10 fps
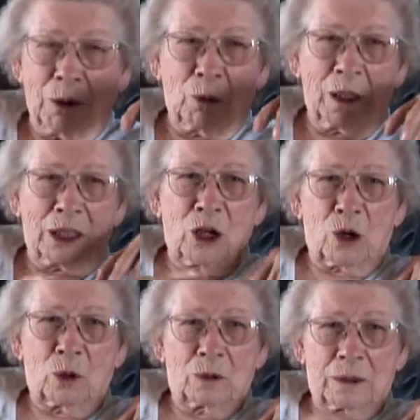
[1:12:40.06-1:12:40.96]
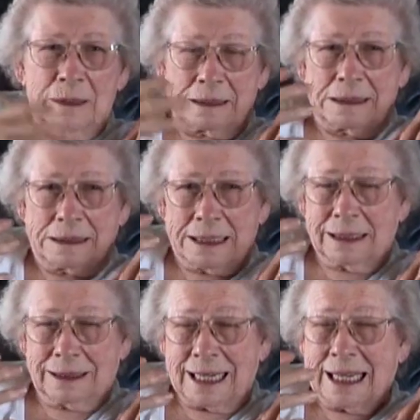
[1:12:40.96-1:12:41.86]
but we'd go,
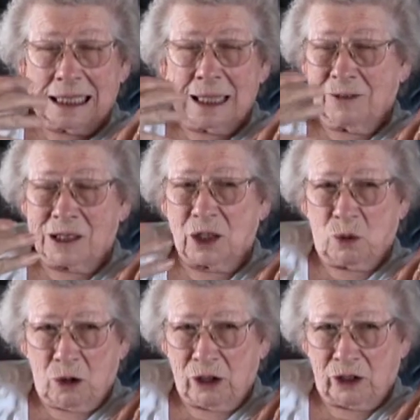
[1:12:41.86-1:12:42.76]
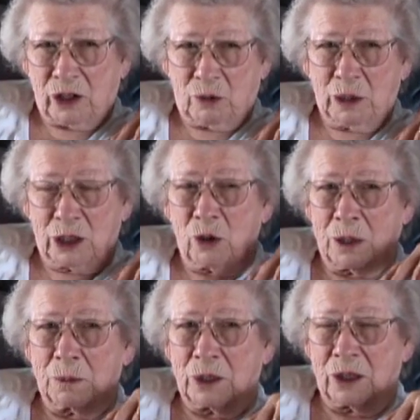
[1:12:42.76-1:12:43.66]
Daddy'd give us a quarter, and we'd
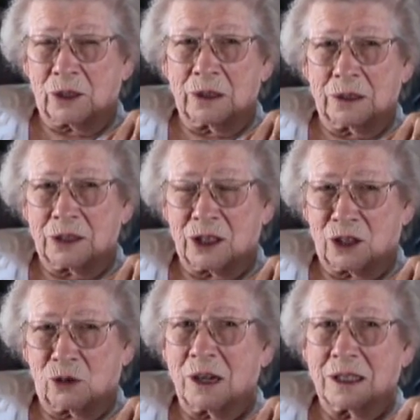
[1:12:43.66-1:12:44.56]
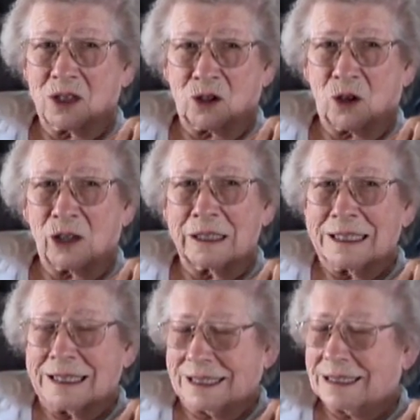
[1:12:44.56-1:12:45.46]
go up to the to the drugstore
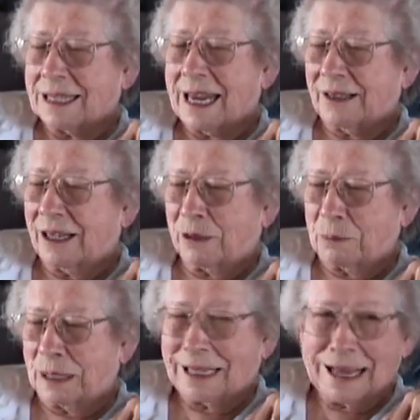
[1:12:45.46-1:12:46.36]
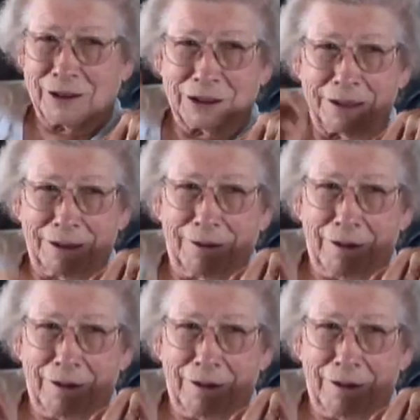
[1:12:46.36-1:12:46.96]
and stand there and pick out